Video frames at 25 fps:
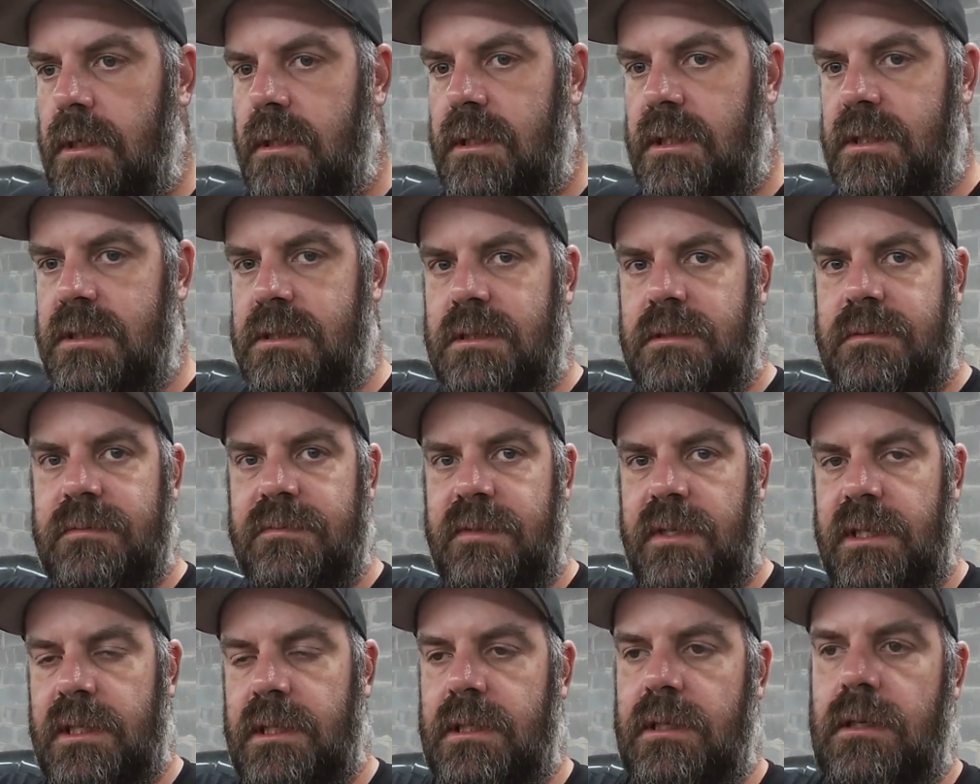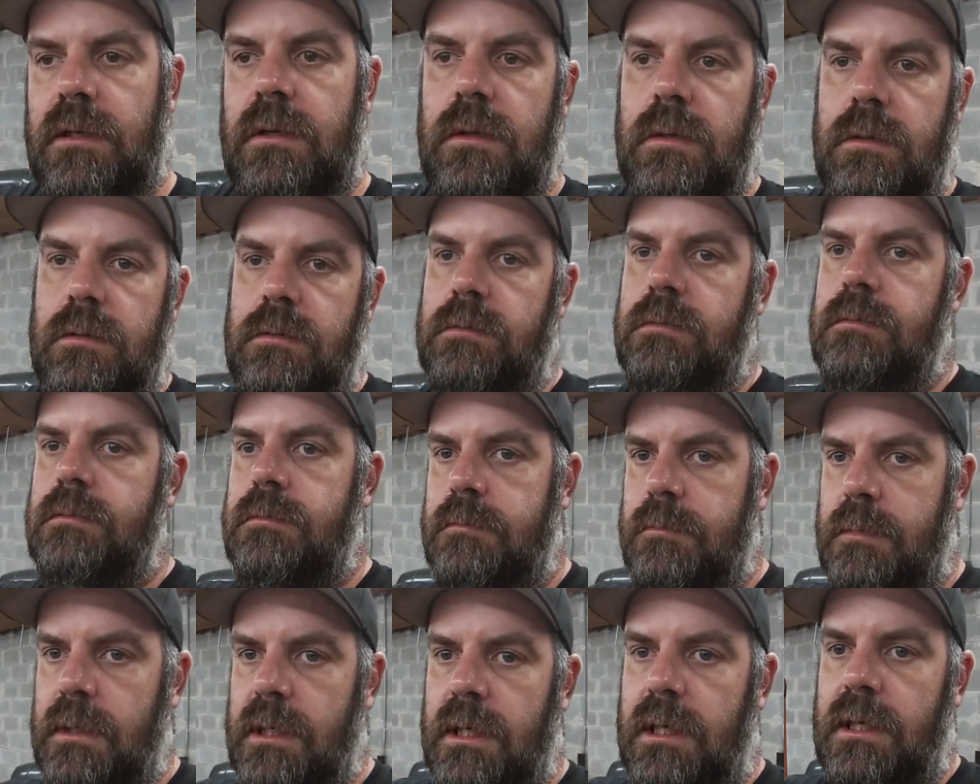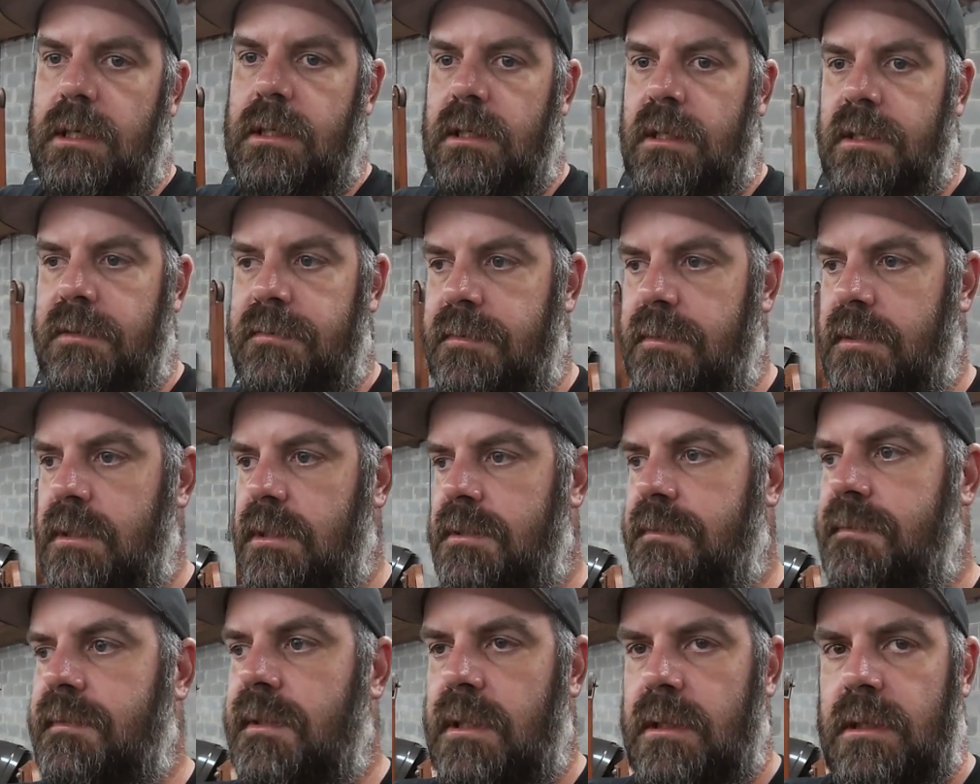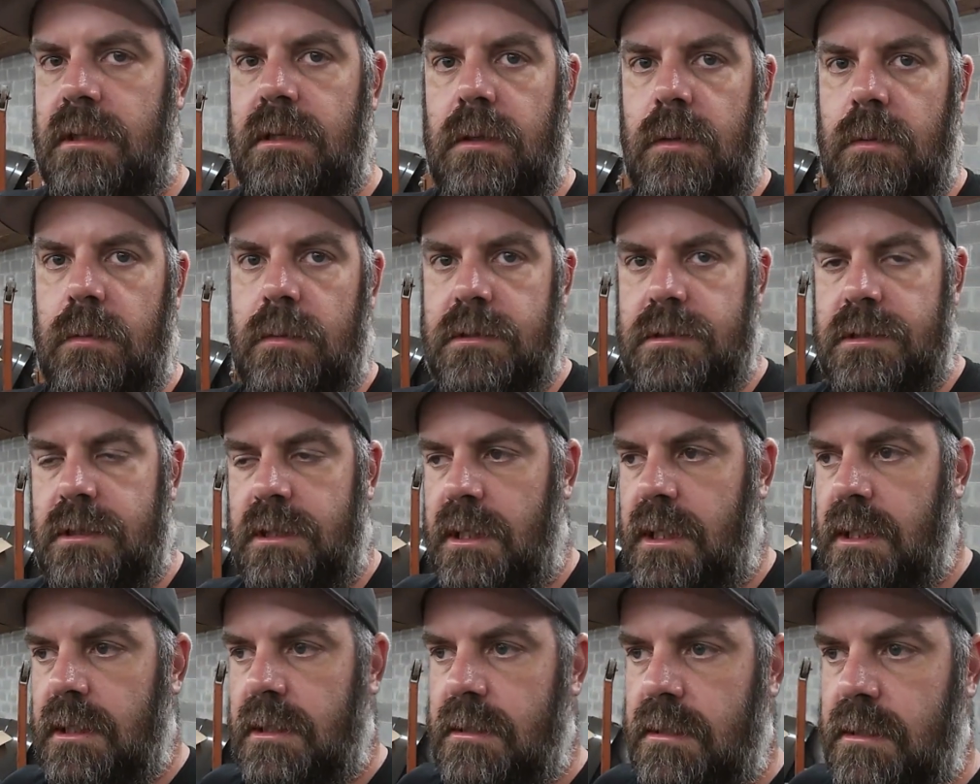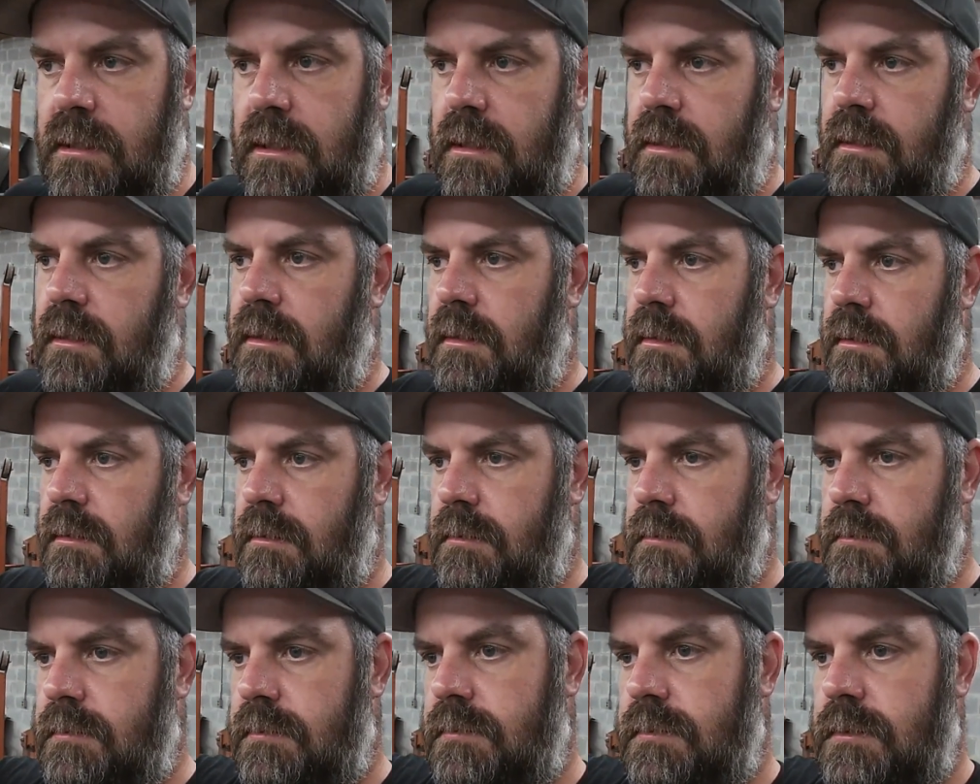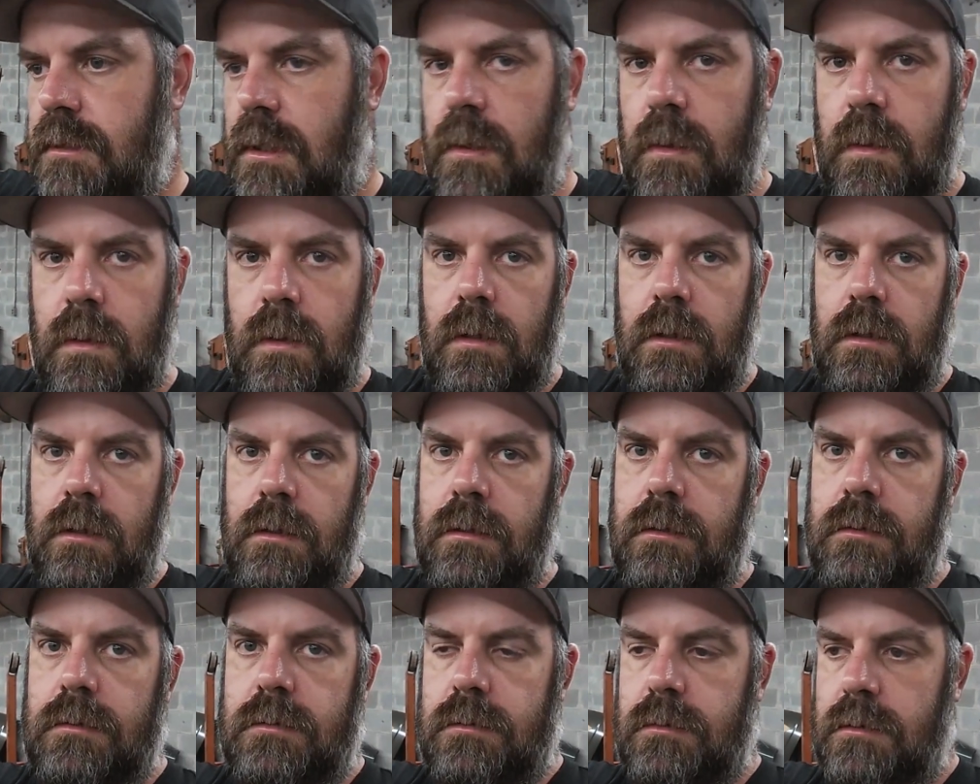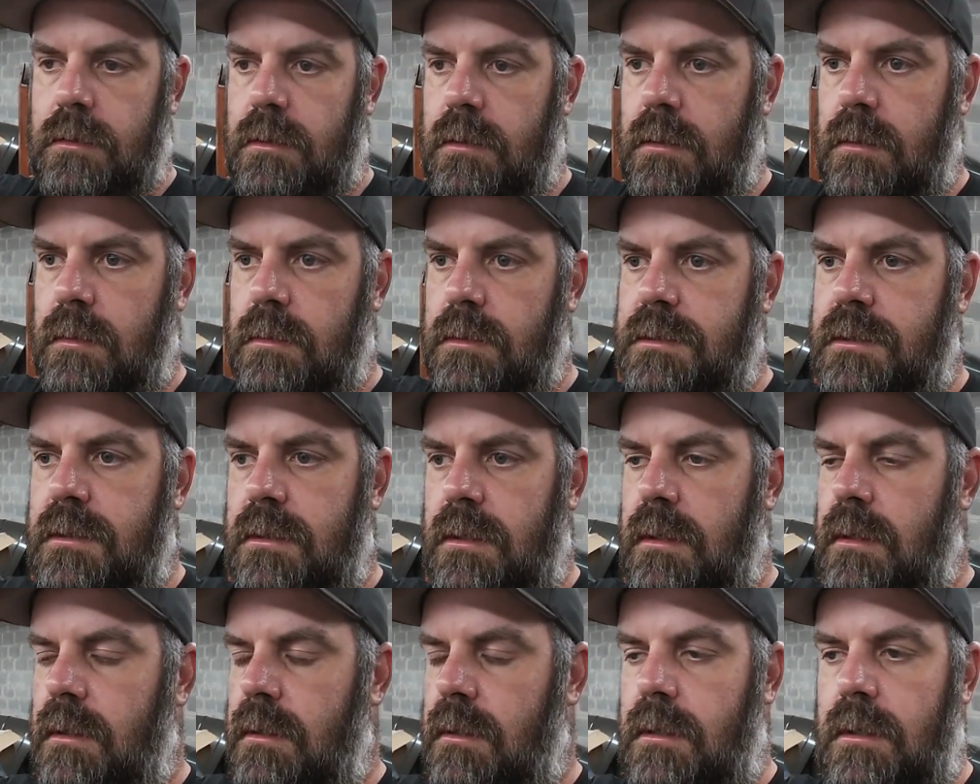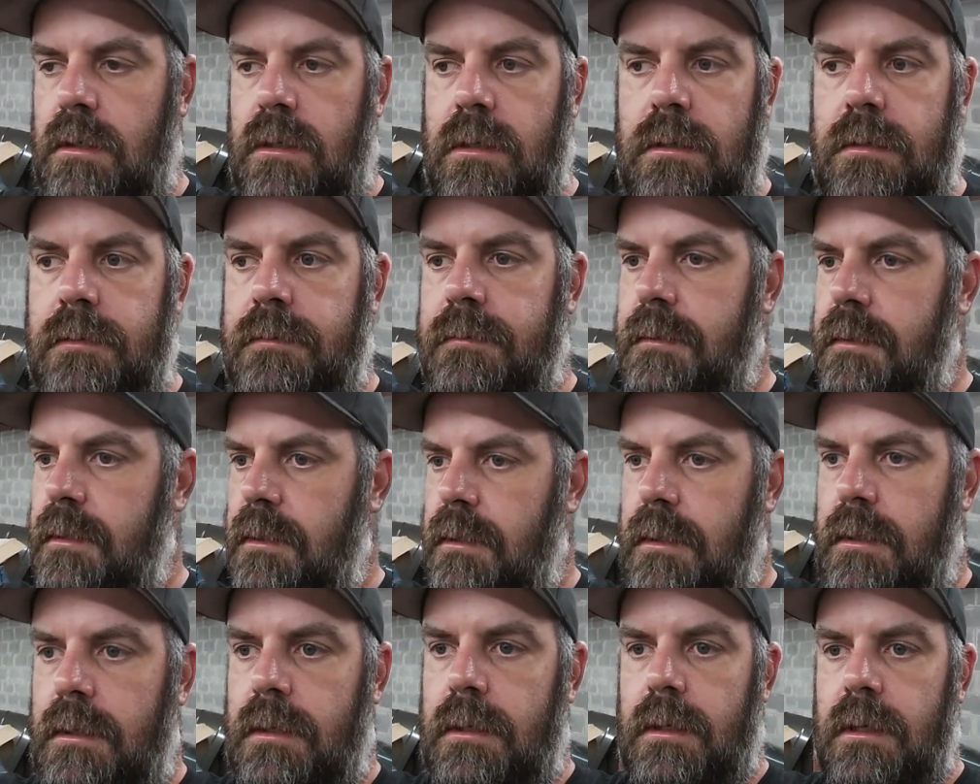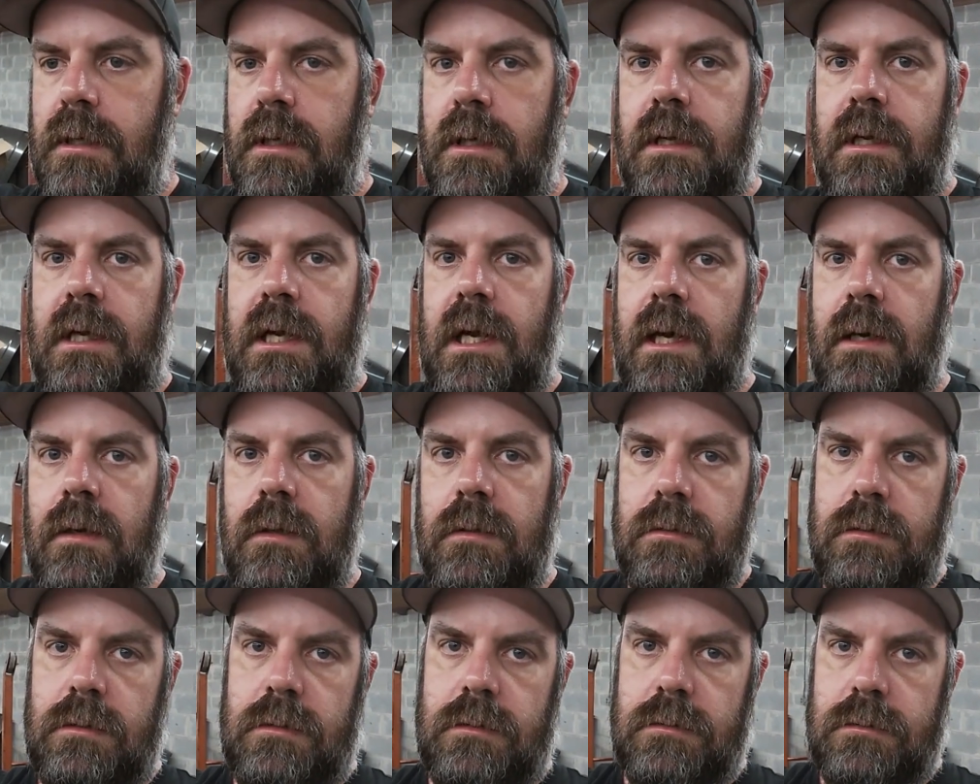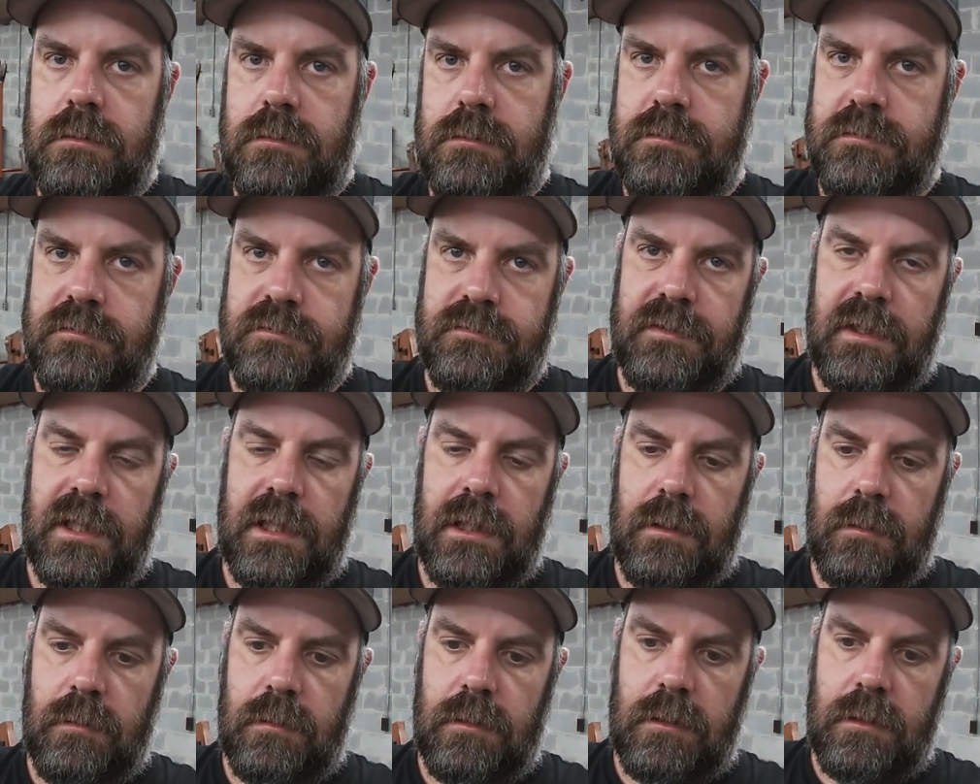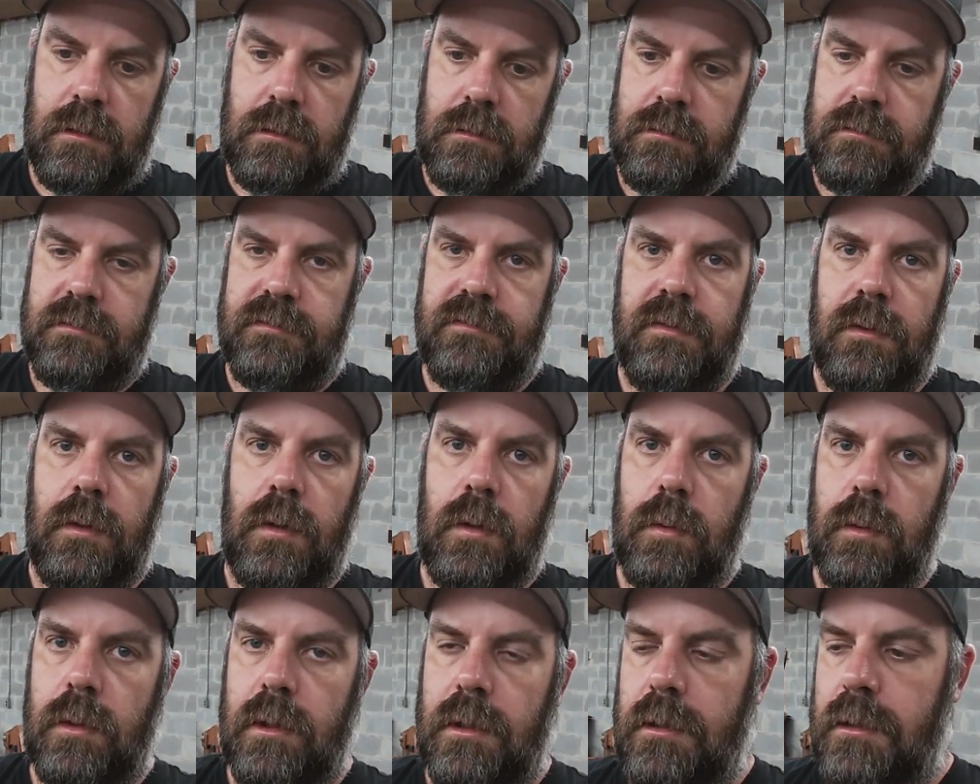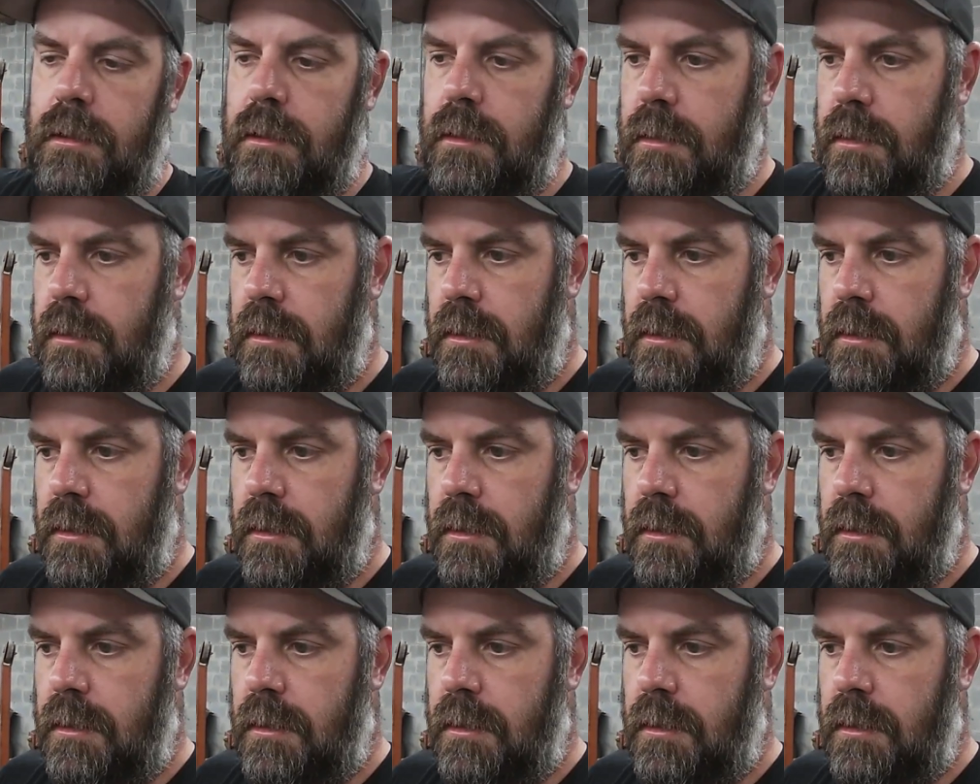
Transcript: this video, my idea for this video was to get the or the cowl, firewall, forward,